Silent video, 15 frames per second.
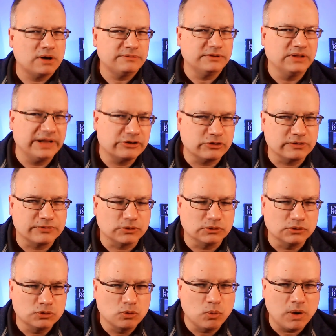run off electric
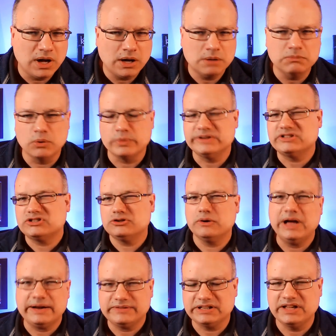for a little while, but we
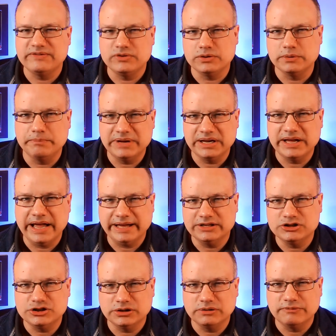still have to give you the big
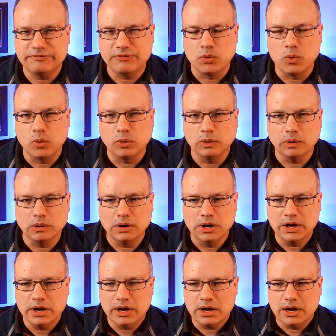engine
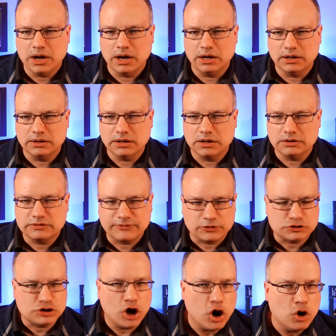for
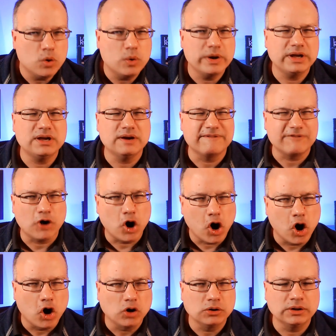towing and for
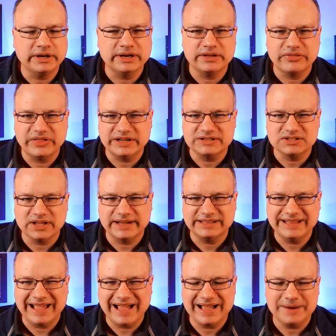hauling and things
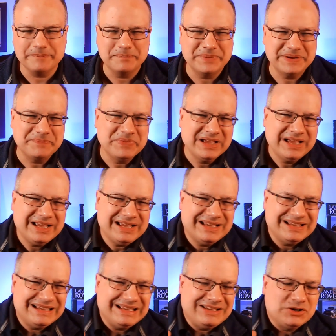like that. But
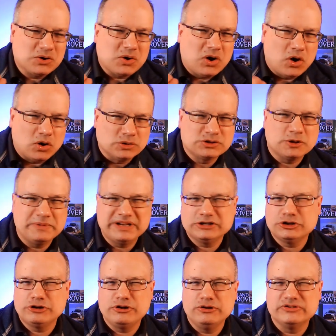you're also,
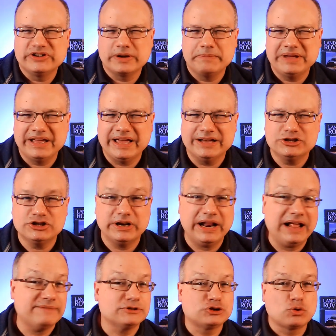because you're using a big engine
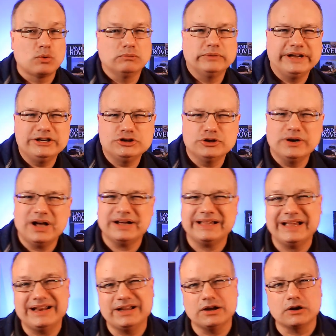and have a short range, you're
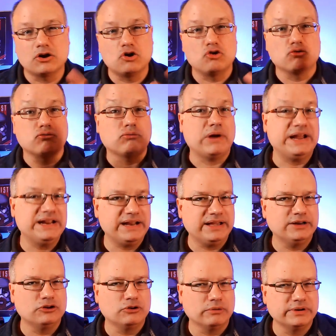not getting a great
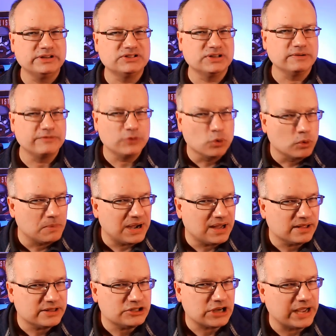increase in fuel
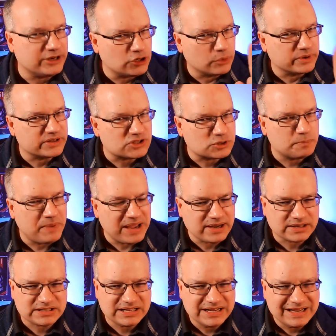mileage. I don't
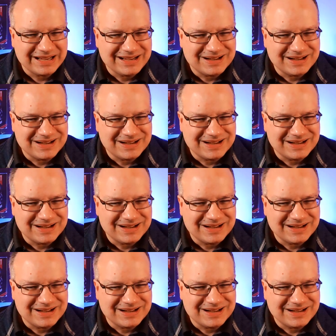expect.